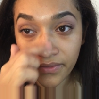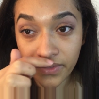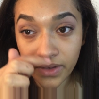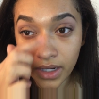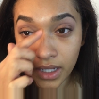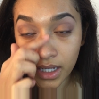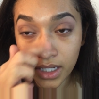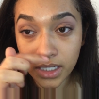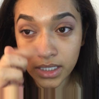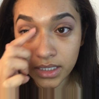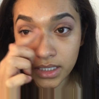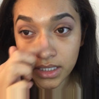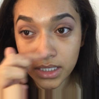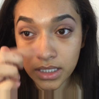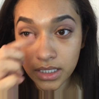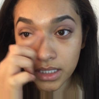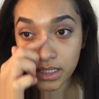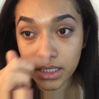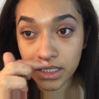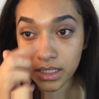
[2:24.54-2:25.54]
Not
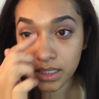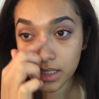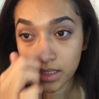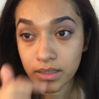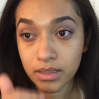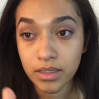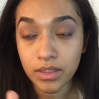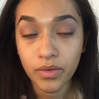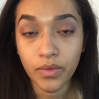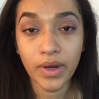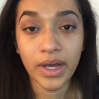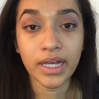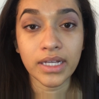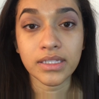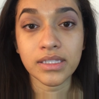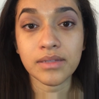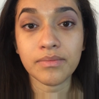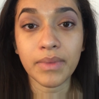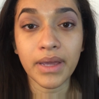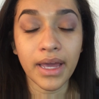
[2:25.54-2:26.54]

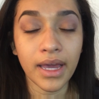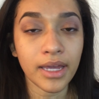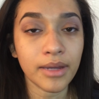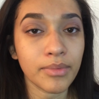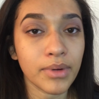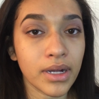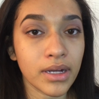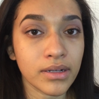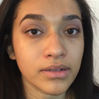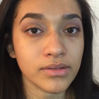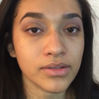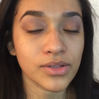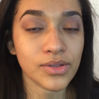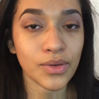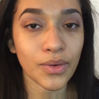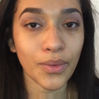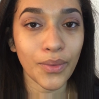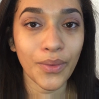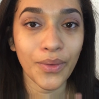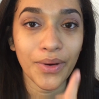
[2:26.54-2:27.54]
waxed my eyebrows
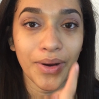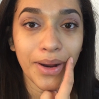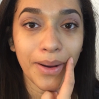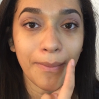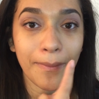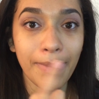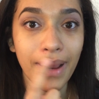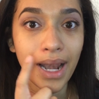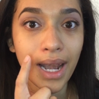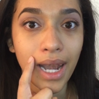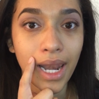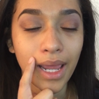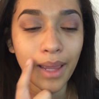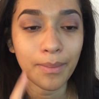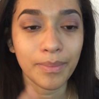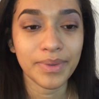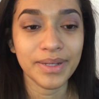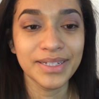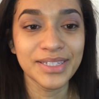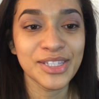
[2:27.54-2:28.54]
or my
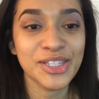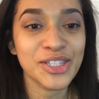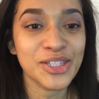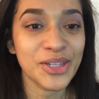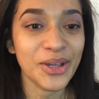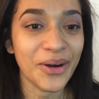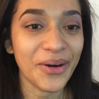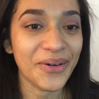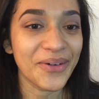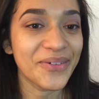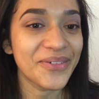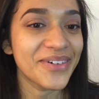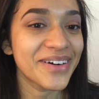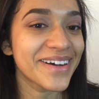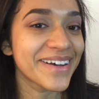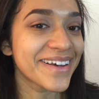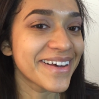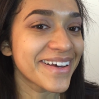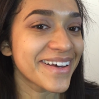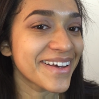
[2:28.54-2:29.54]
lip, so
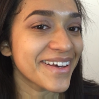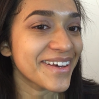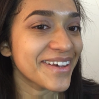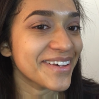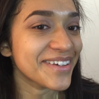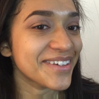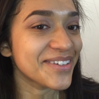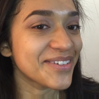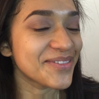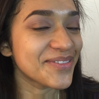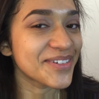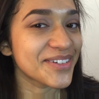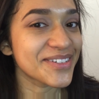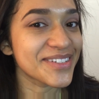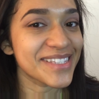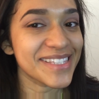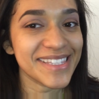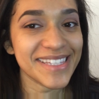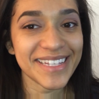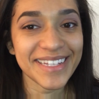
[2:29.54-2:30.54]
you will
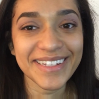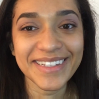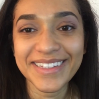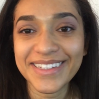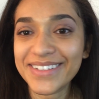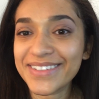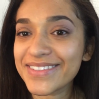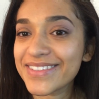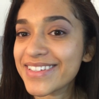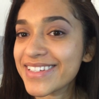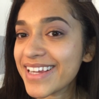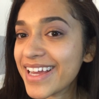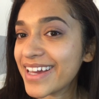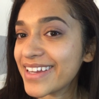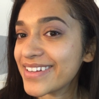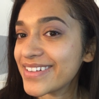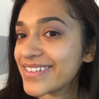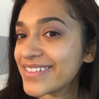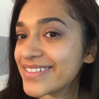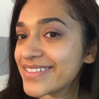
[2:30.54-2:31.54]
see a little
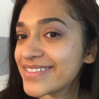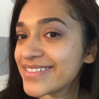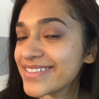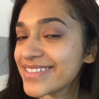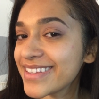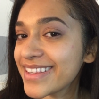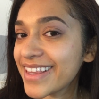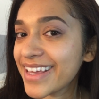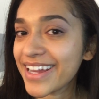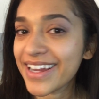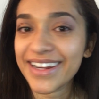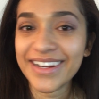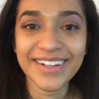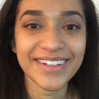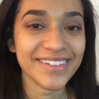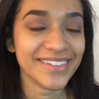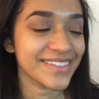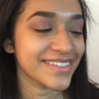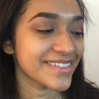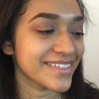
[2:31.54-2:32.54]
shadow
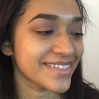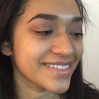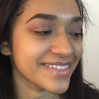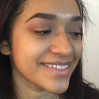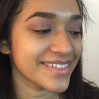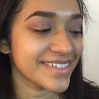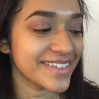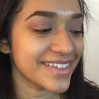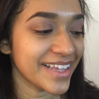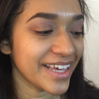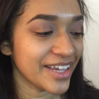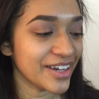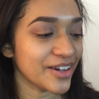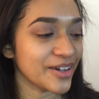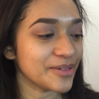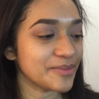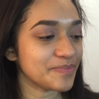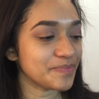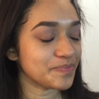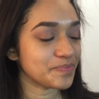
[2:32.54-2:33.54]
there
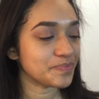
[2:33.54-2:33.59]
later.